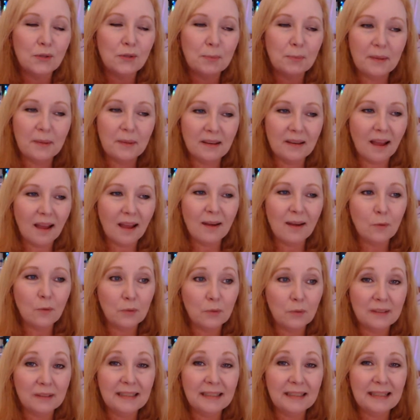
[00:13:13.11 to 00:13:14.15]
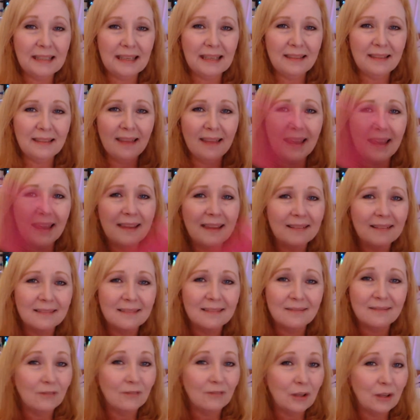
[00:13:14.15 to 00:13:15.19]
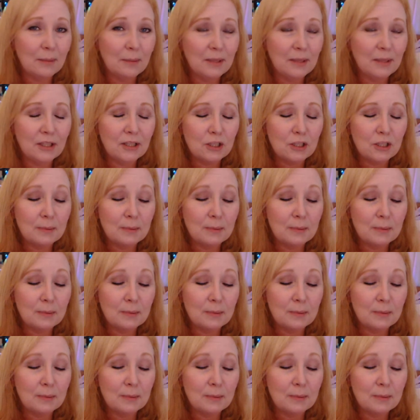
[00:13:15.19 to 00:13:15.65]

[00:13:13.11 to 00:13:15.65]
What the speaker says: but I don't really need that very much